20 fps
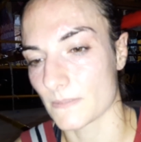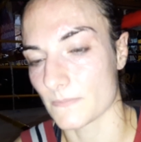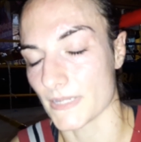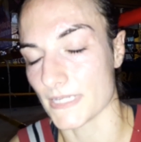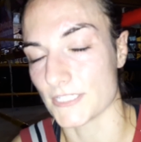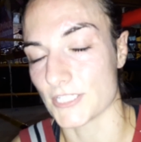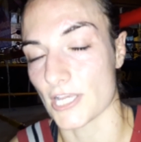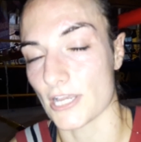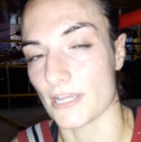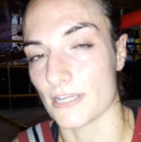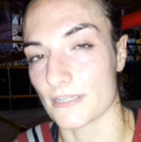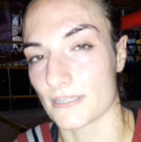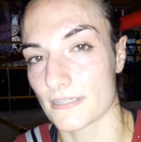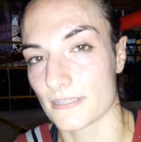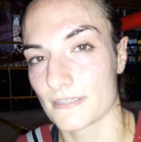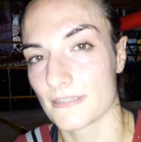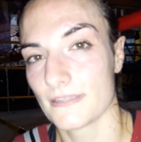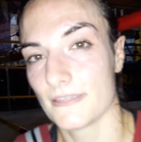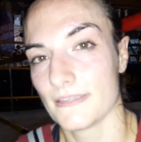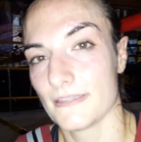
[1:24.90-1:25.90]
my dog
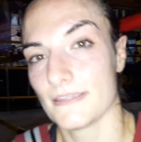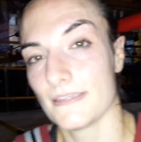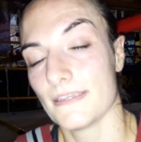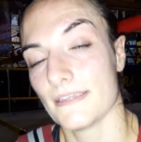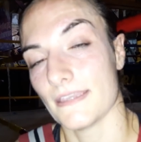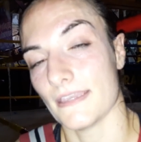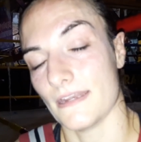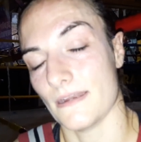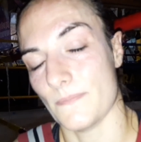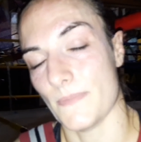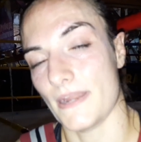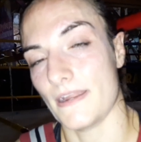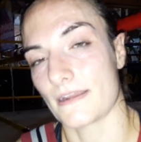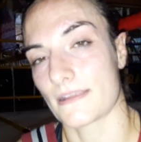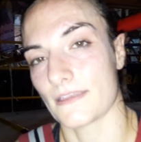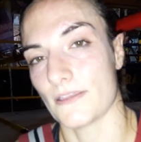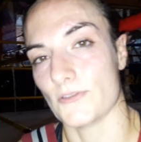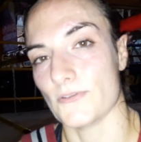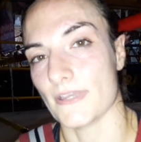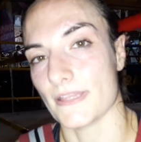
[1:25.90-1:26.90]
in
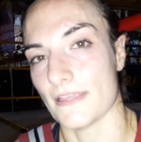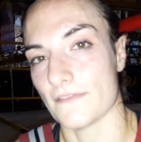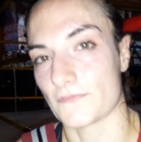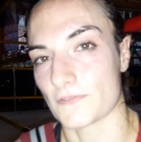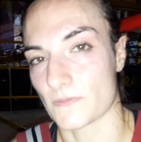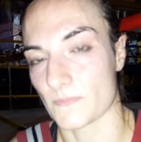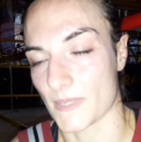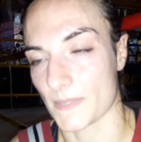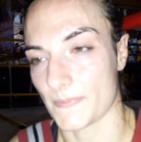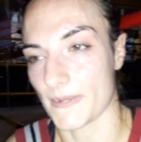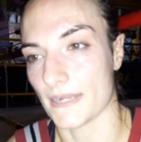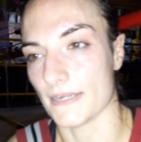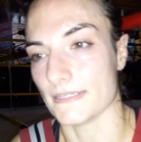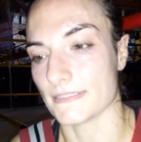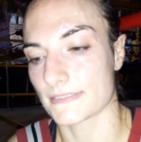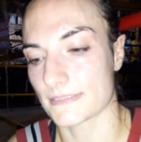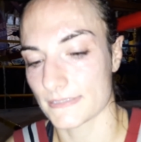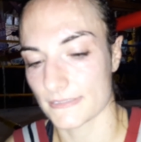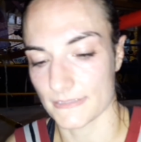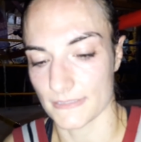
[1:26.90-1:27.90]
America, who I left with my
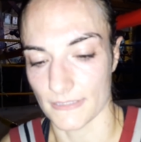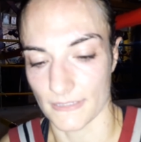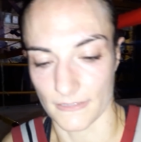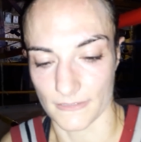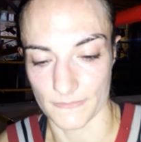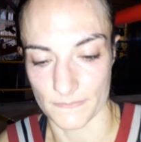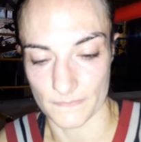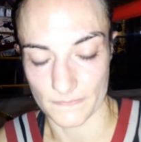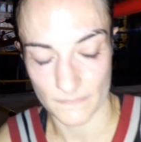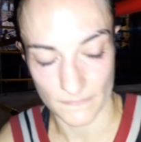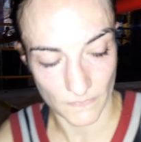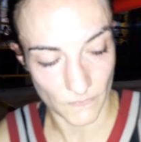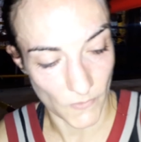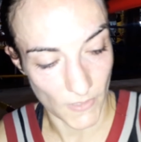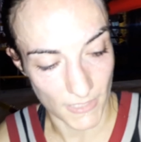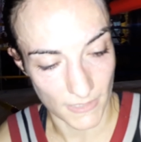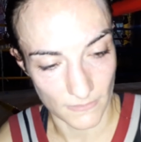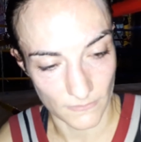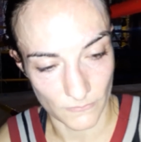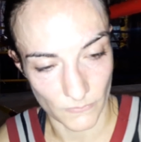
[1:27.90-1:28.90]
parents
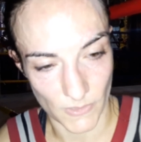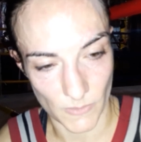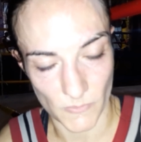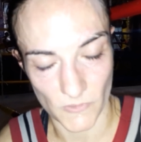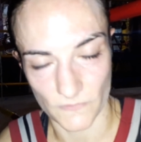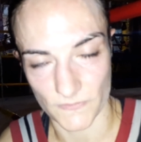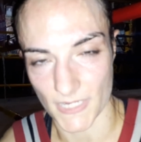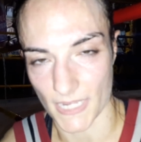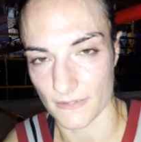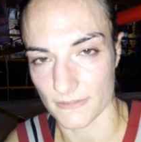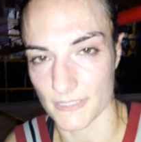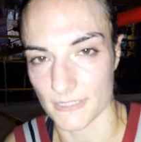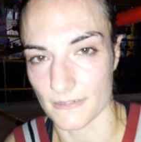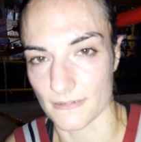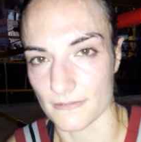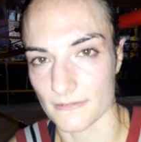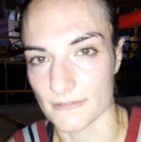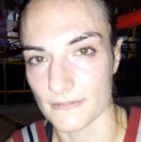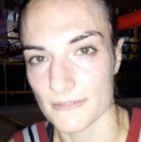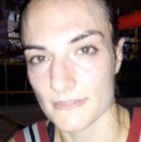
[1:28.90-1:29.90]
when we moved out
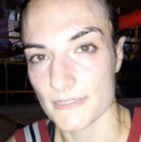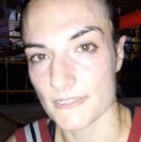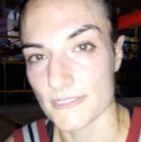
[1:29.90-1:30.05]
here,